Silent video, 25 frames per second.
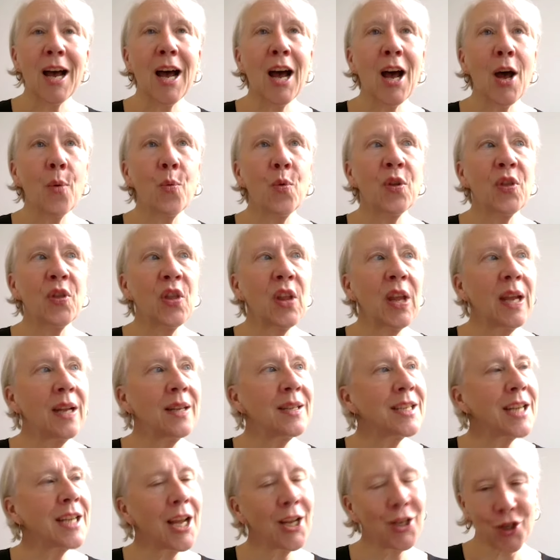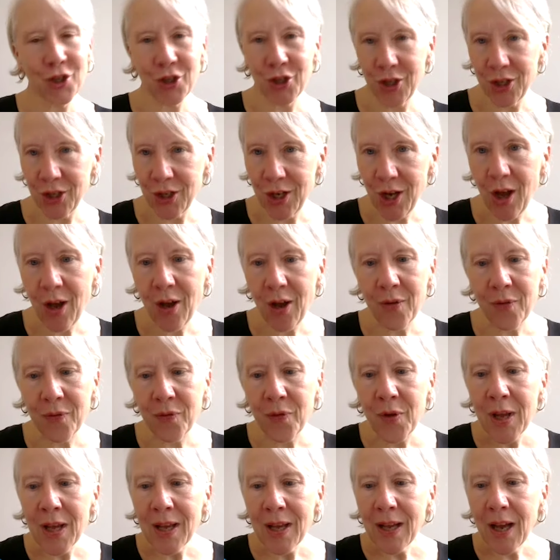with the intention of
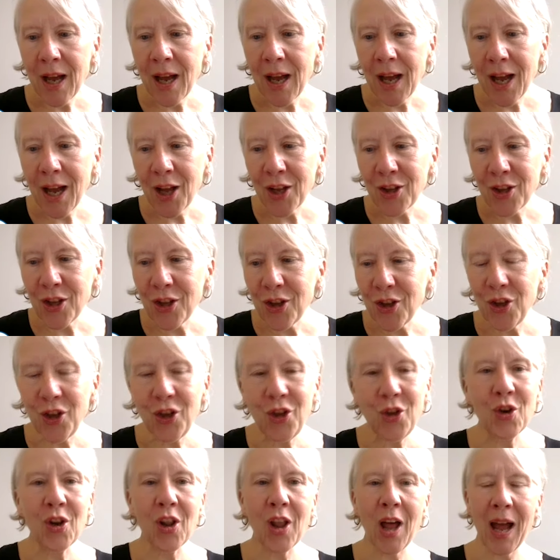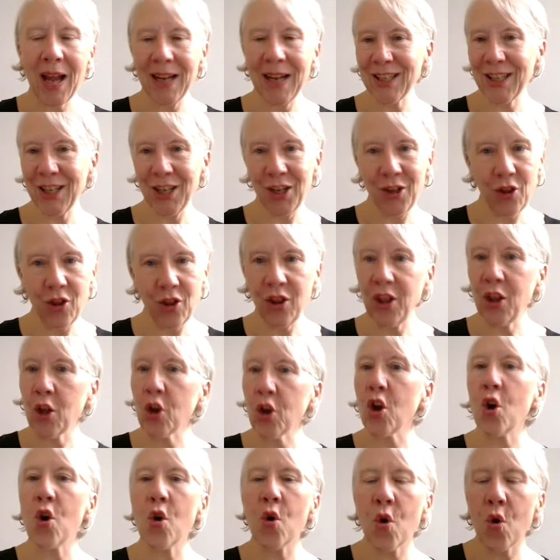utilizing the
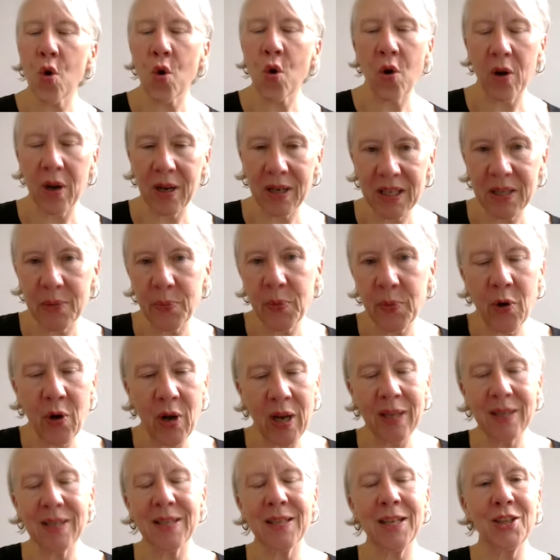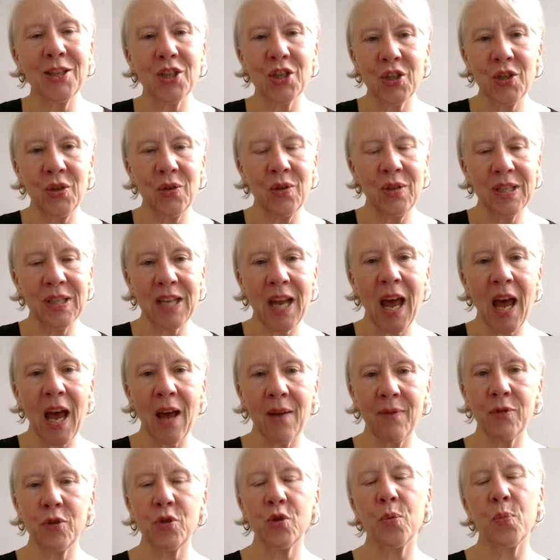core experience that students
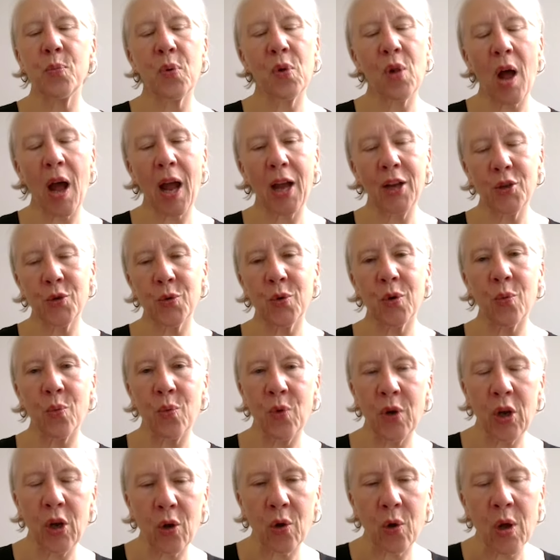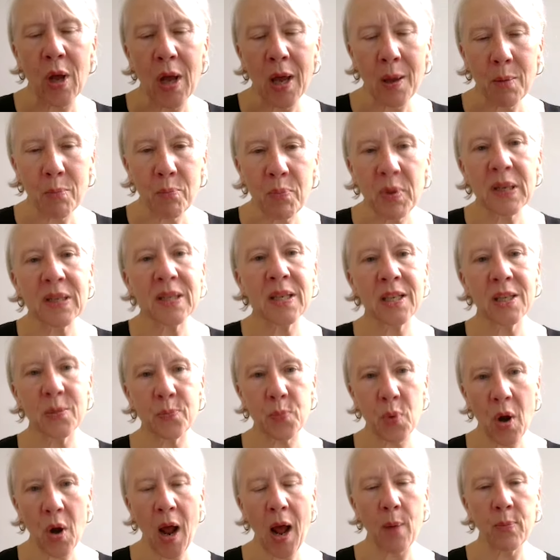have to apply to a real business
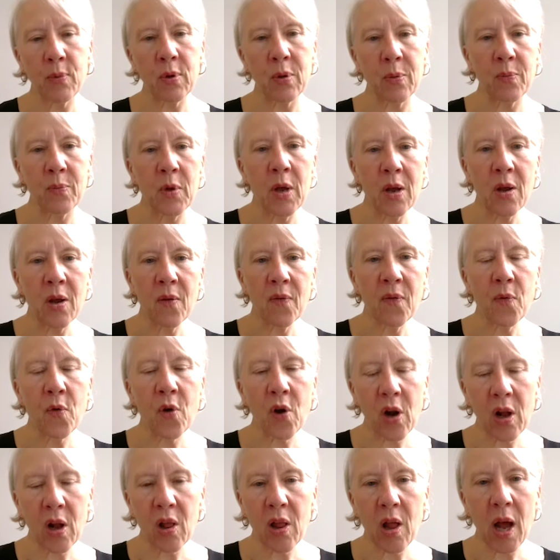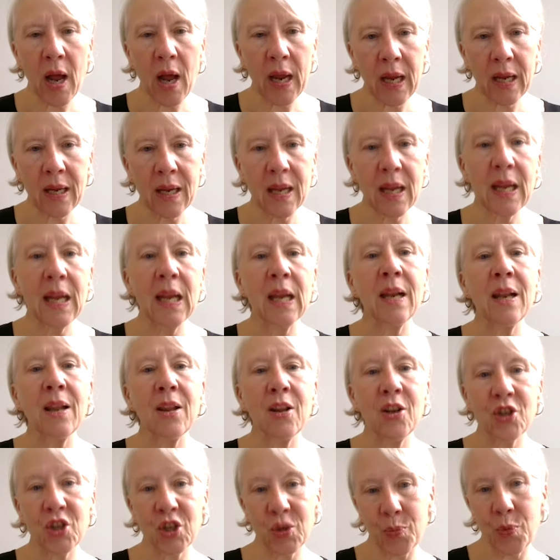problem for a client in
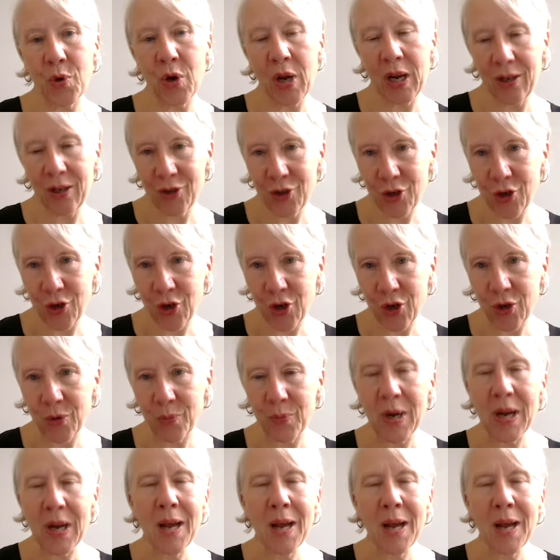the spring term.